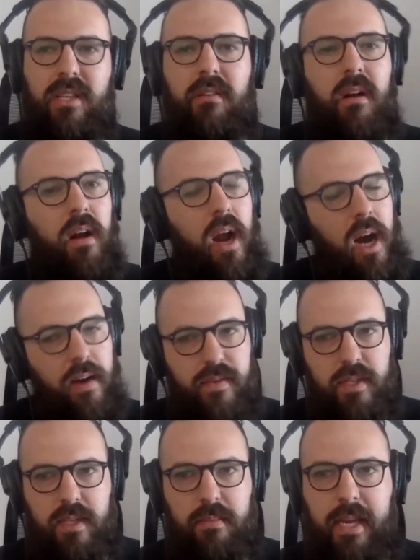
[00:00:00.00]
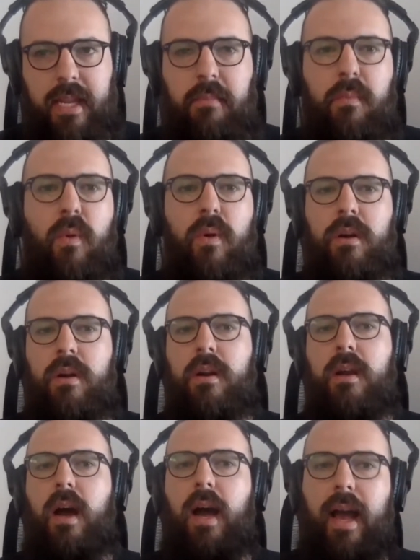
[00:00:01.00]
There are obviously many
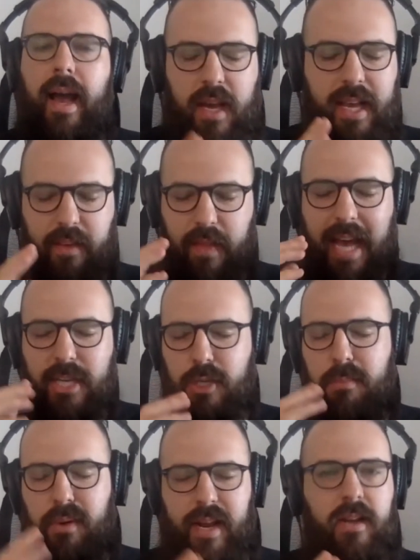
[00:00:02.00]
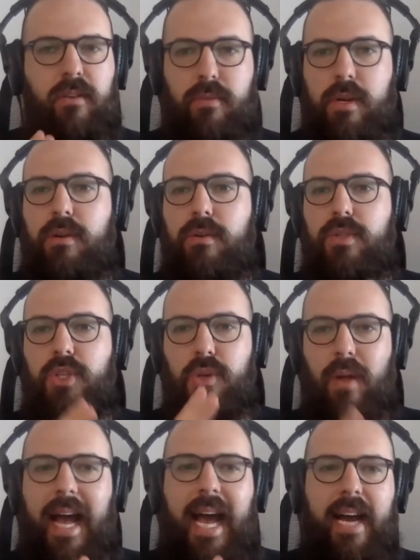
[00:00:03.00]
more. As your brand grows,
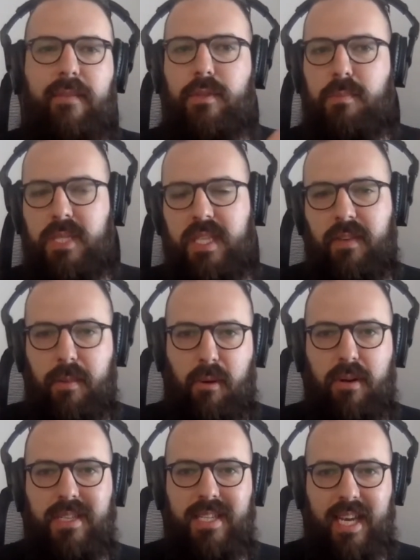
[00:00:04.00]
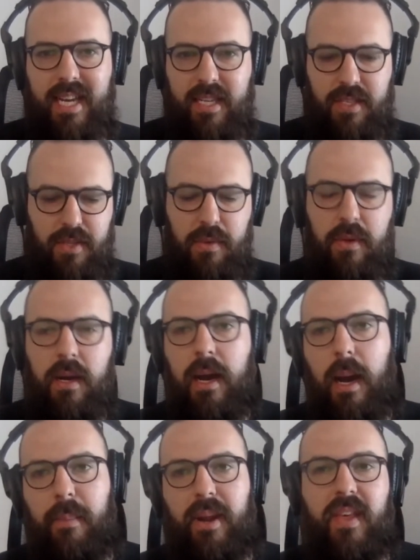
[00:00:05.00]
you'll have specific parts to get into.
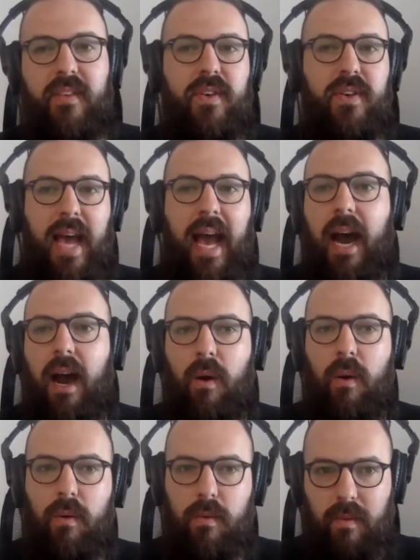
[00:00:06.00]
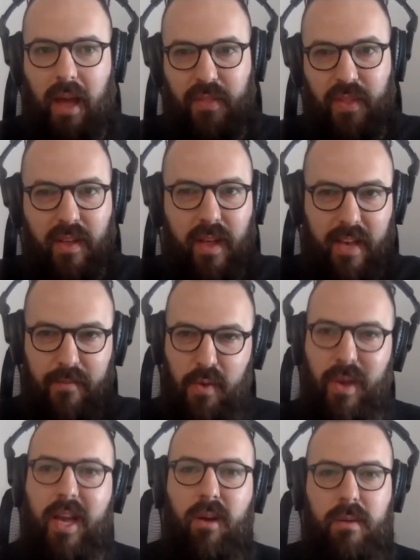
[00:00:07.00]
But I think for now, I think like if you
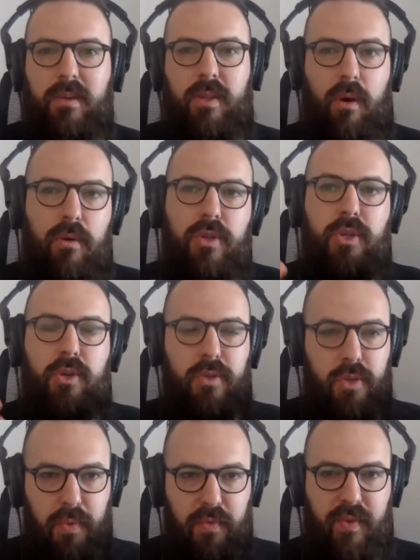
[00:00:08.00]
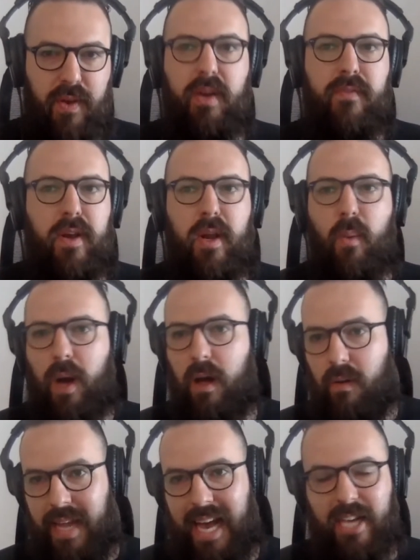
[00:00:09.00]
get going with those, you'll do very, very
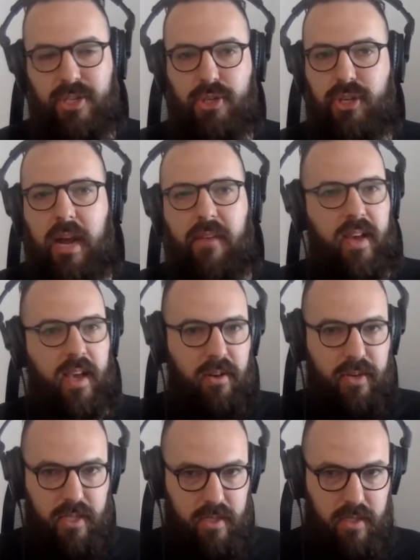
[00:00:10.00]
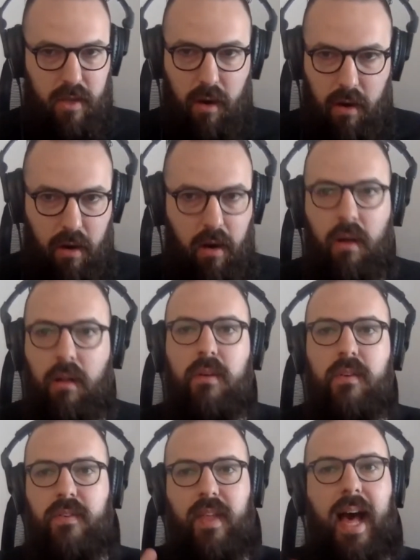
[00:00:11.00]
well. And as your traffic increases, all
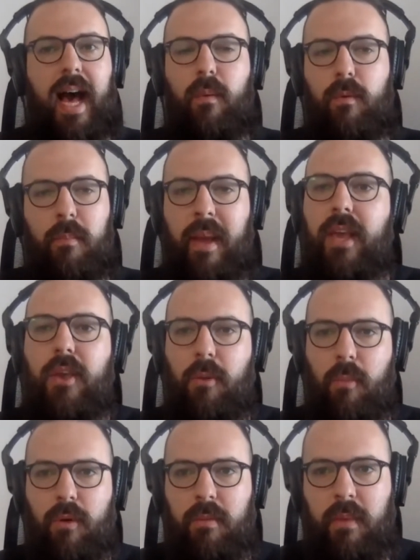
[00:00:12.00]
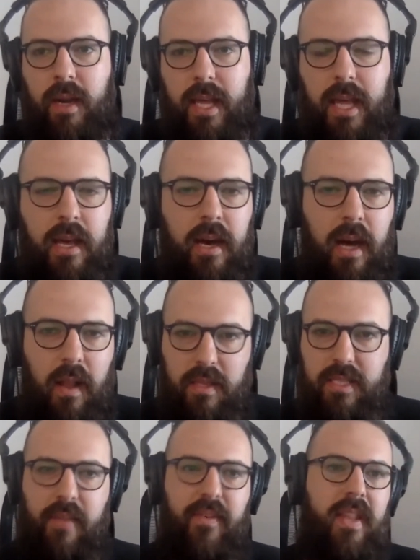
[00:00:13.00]
of that will make you more money.
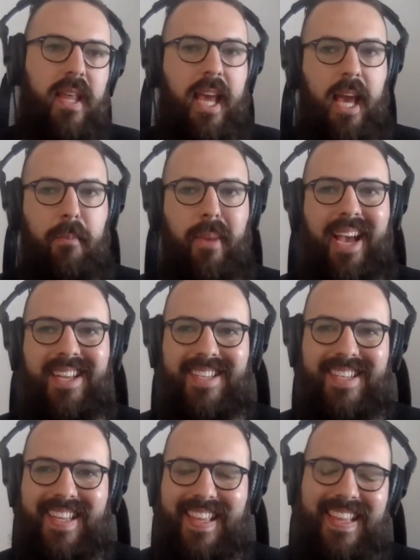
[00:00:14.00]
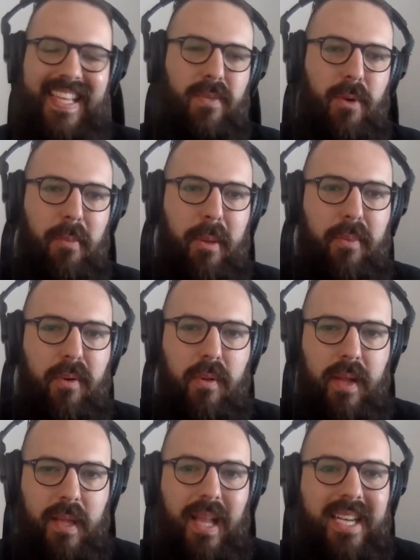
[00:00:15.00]
Let's dive into the campaigns, because I think that's where
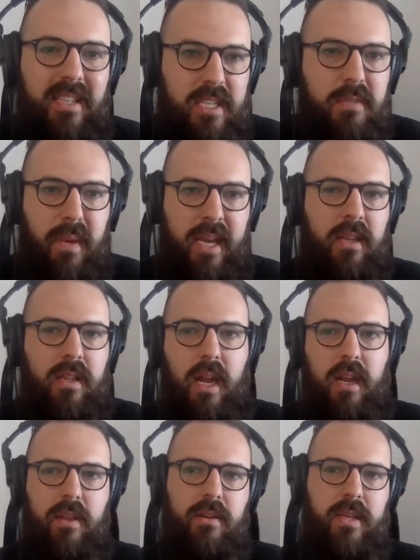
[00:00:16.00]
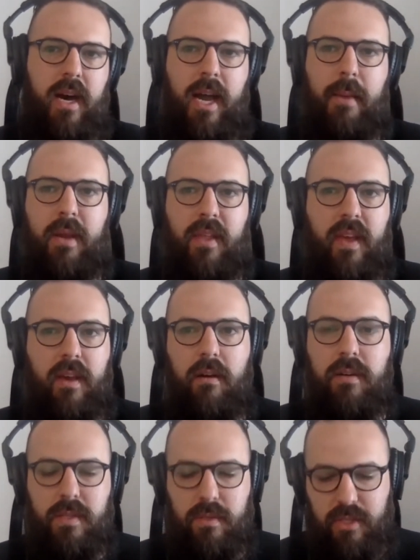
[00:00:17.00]
people like to spend a lot of their time. And I think
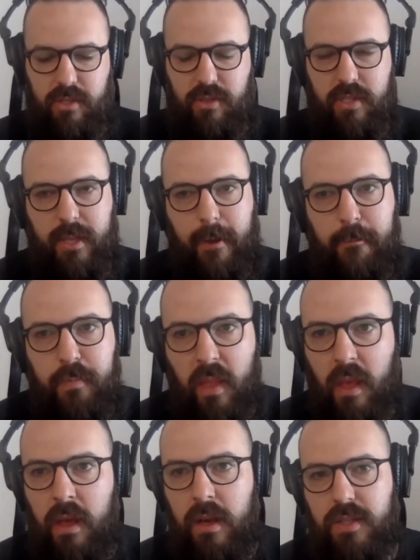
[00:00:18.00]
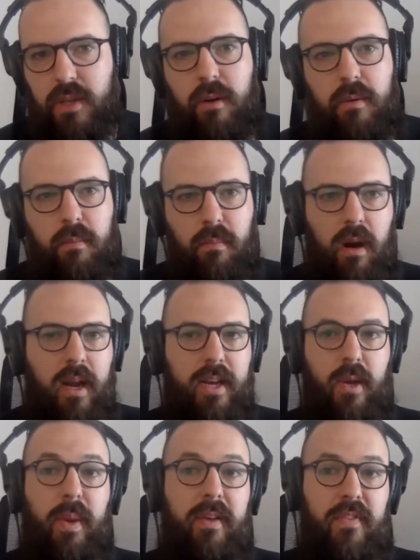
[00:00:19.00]
also is interesting. So Mark, I
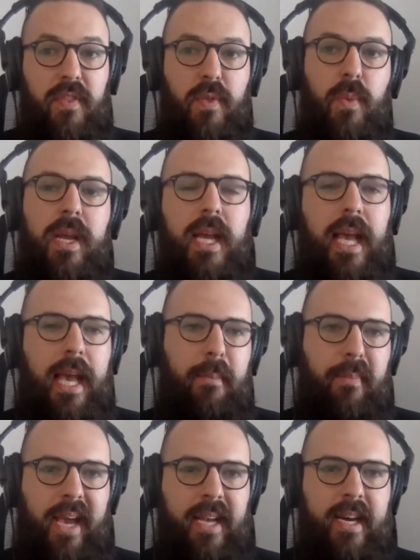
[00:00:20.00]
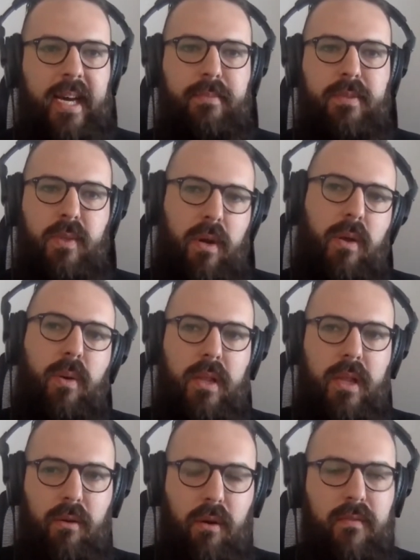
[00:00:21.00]
know we have 3 campaign types. Do you want to
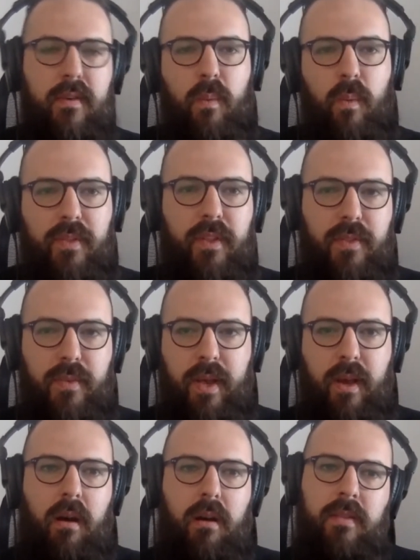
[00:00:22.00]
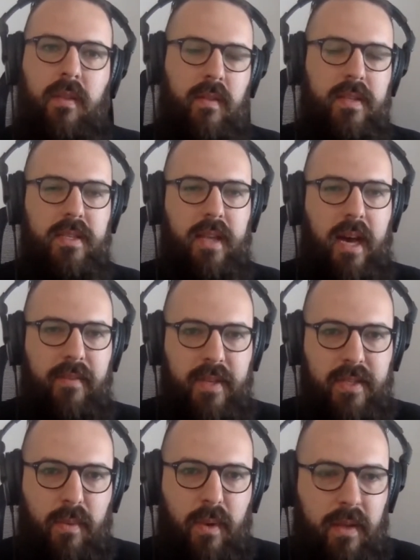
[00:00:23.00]
quickly go over what the 3 are? And then let's dive
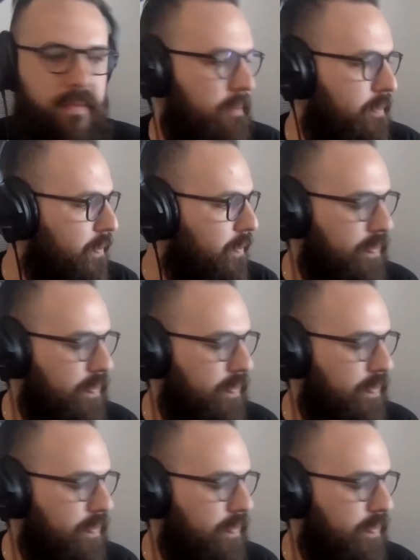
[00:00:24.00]
into one of them.